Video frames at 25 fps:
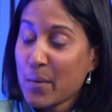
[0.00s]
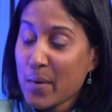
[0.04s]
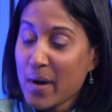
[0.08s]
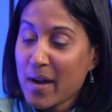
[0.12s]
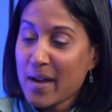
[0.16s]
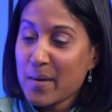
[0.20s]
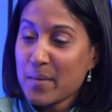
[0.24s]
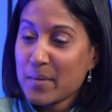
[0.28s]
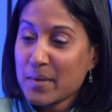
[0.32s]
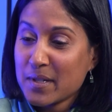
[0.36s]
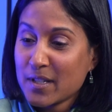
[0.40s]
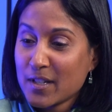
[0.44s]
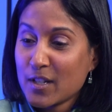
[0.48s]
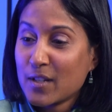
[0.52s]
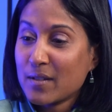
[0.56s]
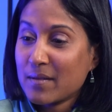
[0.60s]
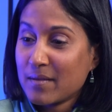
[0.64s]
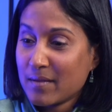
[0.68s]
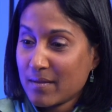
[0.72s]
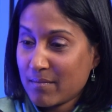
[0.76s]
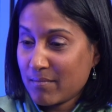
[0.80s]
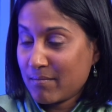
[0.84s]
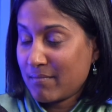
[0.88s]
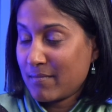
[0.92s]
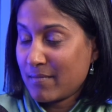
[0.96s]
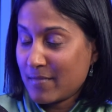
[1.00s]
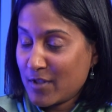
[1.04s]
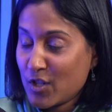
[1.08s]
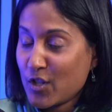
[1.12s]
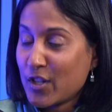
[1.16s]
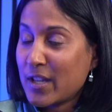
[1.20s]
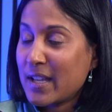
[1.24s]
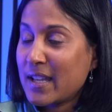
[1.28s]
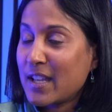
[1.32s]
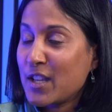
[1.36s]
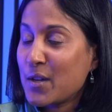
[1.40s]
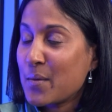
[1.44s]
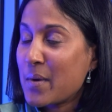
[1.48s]
I was
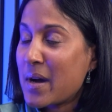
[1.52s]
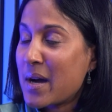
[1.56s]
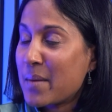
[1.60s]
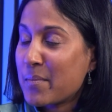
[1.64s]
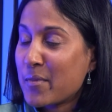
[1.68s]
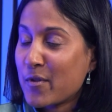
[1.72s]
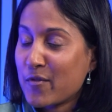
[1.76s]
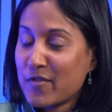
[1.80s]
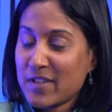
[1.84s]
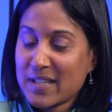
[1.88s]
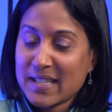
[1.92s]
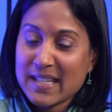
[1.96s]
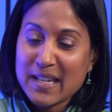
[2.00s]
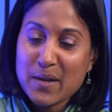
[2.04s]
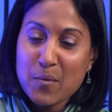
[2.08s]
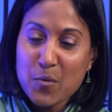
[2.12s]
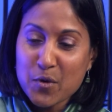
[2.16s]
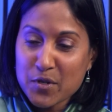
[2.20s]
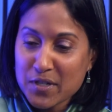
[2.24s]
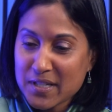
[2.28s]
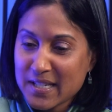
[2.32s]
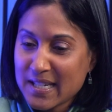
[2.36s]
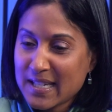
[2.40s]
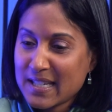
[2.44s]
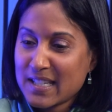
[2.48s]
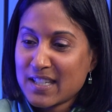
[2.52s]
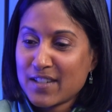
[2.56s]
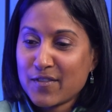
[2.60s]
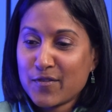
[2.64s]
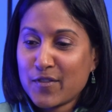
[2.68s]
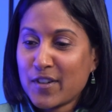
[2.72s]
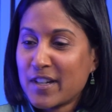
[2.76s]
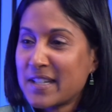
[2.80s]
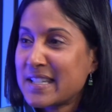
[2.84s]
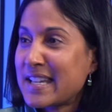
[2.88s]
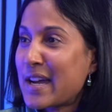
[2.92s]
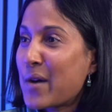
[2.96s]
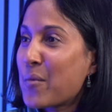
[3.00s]
looking you up, obviously, wanting to
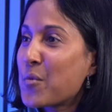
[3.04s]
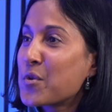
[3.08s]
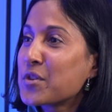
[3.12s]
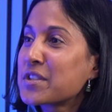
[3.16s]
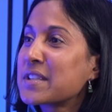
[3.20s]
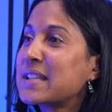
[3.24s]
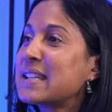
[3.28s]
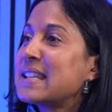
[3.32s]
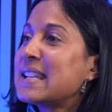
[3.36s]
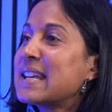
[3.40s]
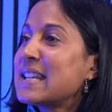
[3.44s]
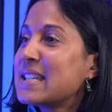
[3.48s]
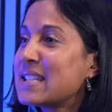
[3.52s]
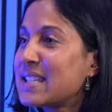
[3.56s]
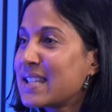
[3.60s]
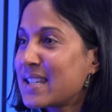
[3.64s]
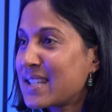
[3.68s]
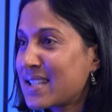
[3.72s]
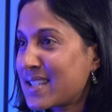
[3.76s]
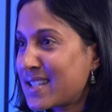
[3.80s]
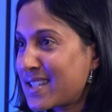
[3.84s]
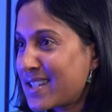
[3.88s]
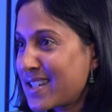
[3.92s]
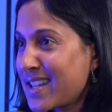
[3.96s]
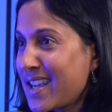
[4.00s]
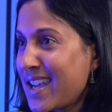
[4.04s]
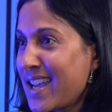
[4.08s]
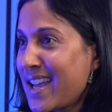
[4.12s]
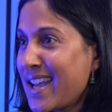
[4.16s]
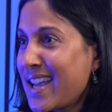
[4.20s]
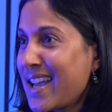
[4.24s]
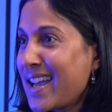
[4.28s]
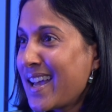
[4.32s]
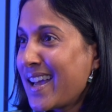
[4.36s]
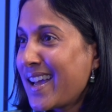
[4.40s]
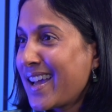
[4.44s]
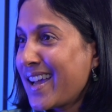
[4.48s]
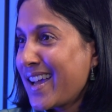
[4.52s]
find out what's the latest
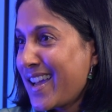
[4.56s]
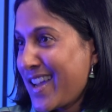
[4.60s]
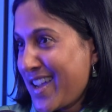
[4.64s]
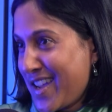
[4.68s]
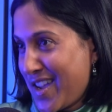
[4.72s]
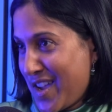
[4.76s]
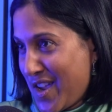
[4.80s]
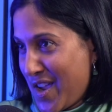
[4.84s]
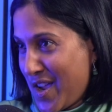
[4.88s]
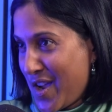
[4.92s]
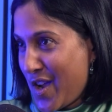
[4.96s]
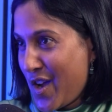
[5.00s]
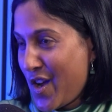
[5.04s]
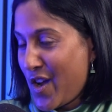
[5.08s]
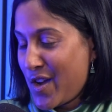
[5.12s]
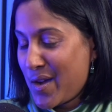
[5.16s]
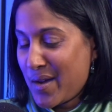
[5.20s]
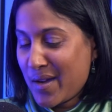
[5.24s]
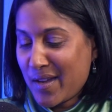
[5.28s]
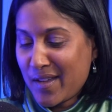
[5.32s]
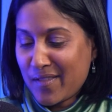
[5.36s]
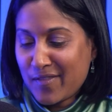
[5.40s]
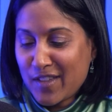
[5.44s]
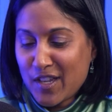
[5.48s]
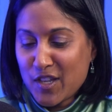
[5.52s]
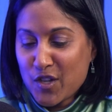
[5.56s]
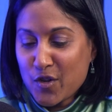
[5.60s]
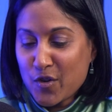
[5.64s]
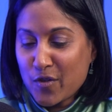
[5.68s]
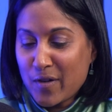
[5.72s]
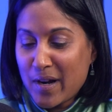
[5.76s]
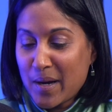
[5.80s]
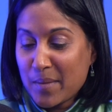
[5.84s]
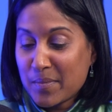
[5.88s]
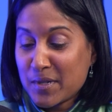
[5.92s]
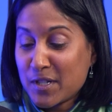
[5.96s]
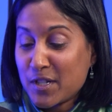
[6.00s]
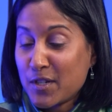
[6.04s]
that you're
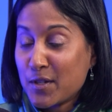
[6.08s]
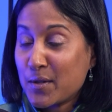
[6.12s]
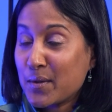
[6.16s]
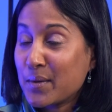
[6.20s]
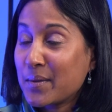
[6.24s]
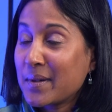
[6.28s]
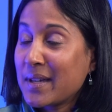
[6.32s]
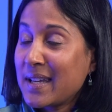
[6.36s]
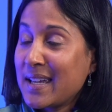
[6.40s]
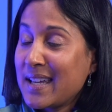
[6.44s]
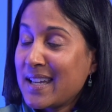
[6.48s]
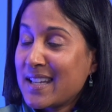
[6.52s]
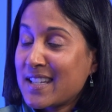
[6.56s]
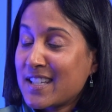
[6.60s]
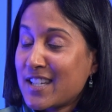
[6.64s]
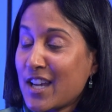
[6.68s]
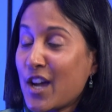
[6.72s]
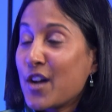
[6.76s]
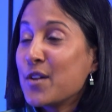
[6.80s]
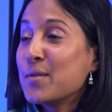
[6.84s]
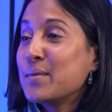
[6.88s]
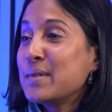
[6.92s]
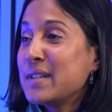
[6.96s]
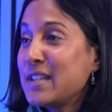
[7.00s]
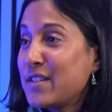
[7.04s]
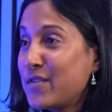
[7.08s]
up to only